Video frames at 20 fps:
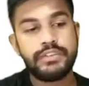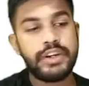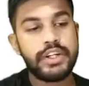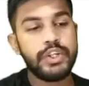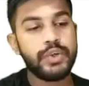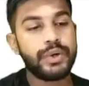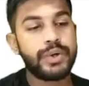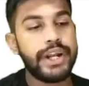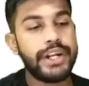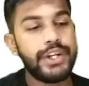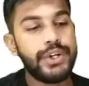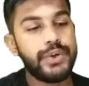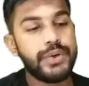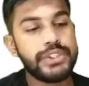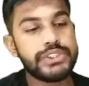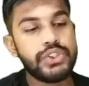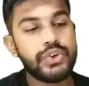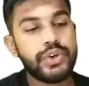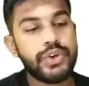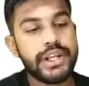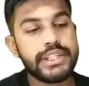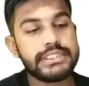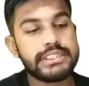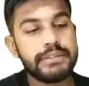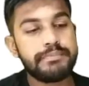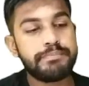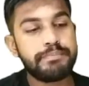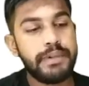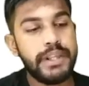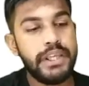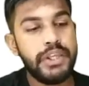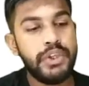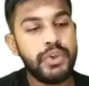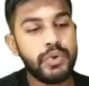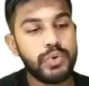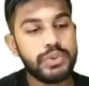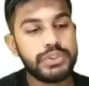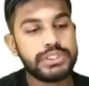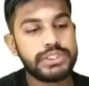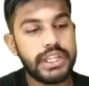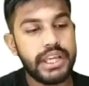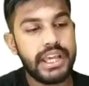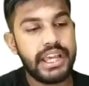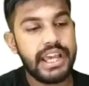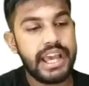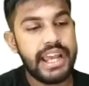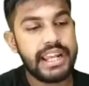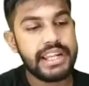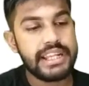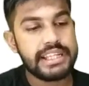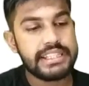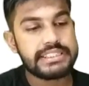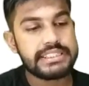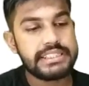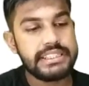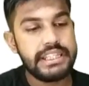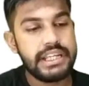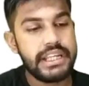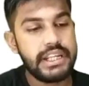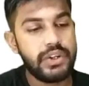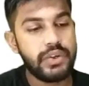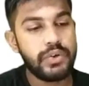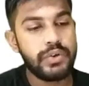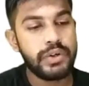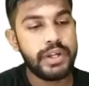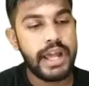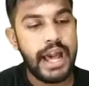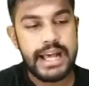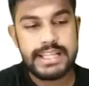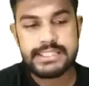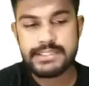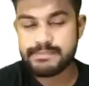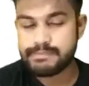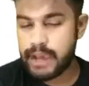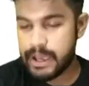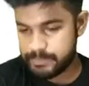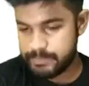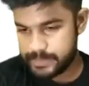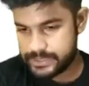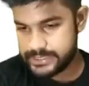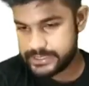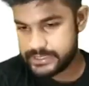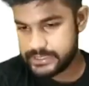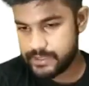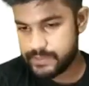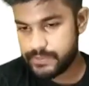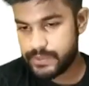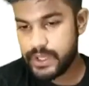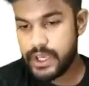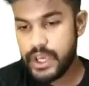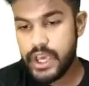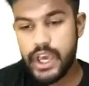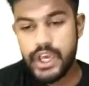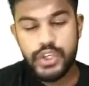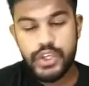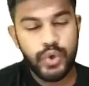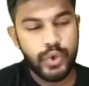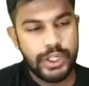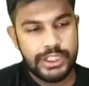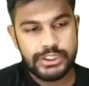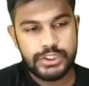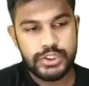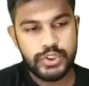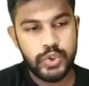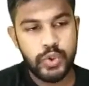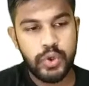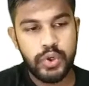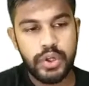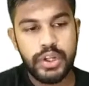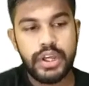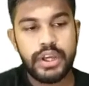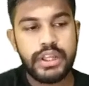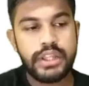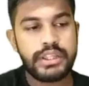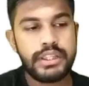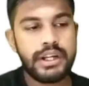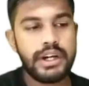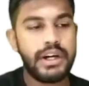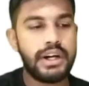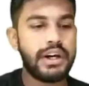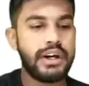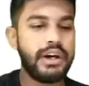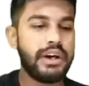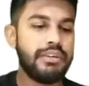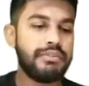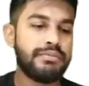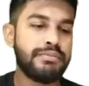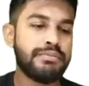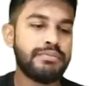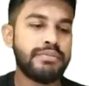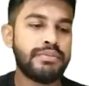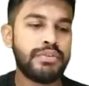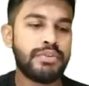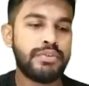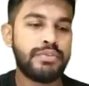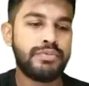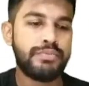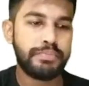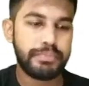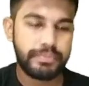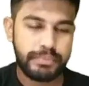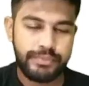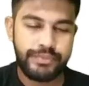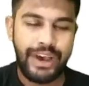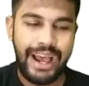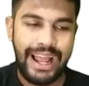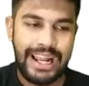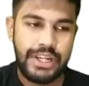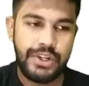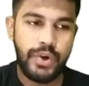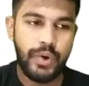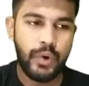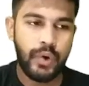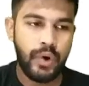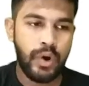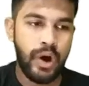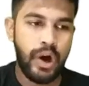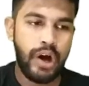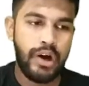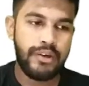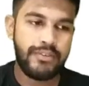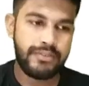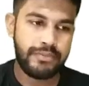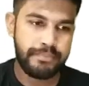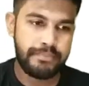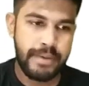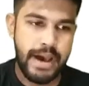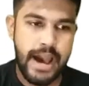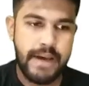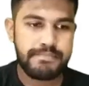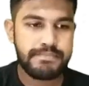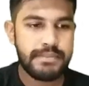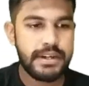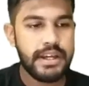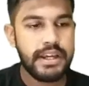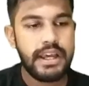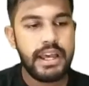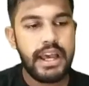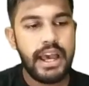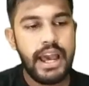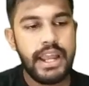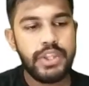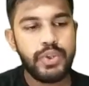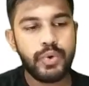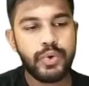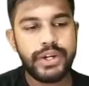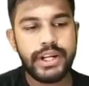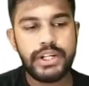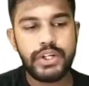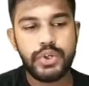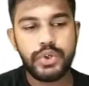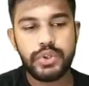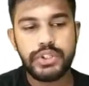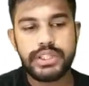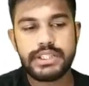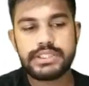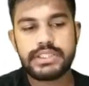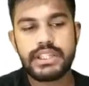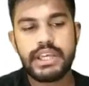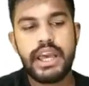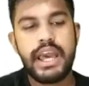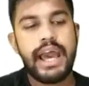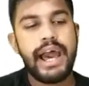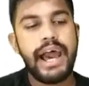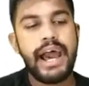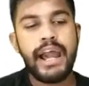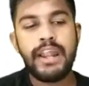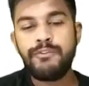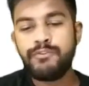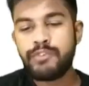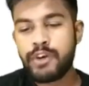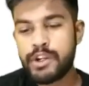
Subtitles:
what you can do is you can simply use an STL known as map itself. You can store the value of map and you can do this. And